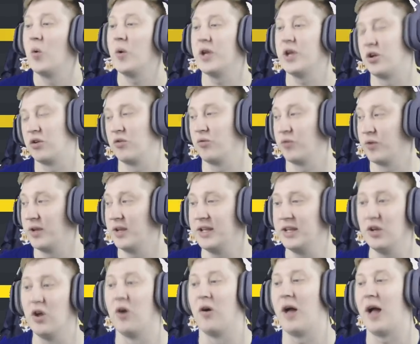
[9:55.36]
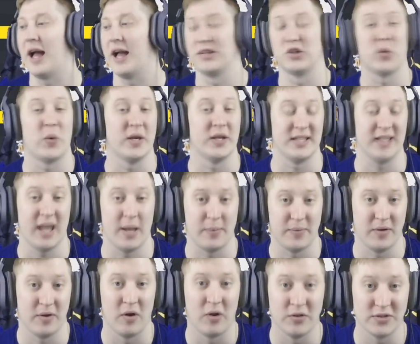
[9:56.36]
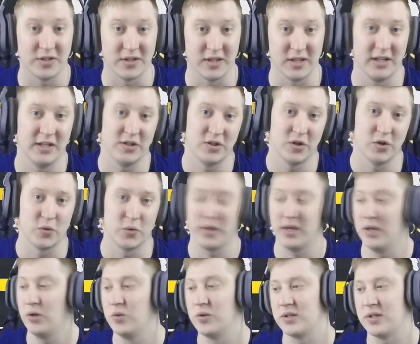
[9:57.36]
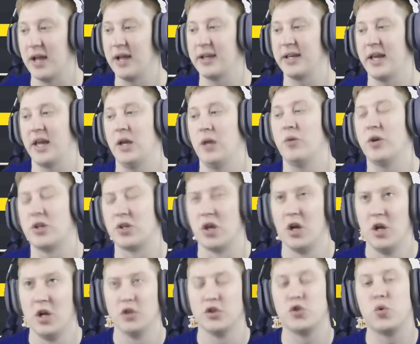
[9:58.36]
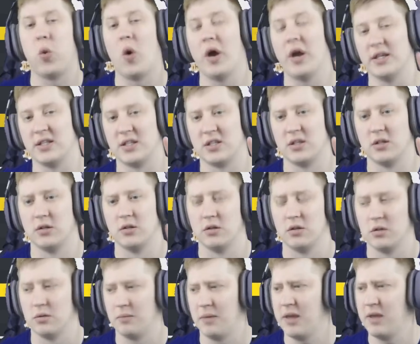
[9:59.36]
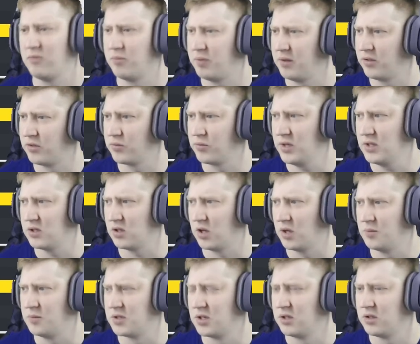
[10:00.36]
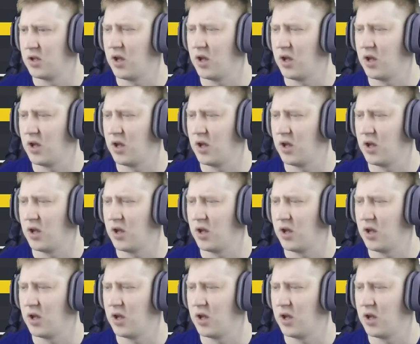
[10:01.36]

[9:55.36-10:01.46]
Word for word: we couldn't really not add Kwesi Appiah onto the list, could we? He was at Cambridge twice, may even been three times.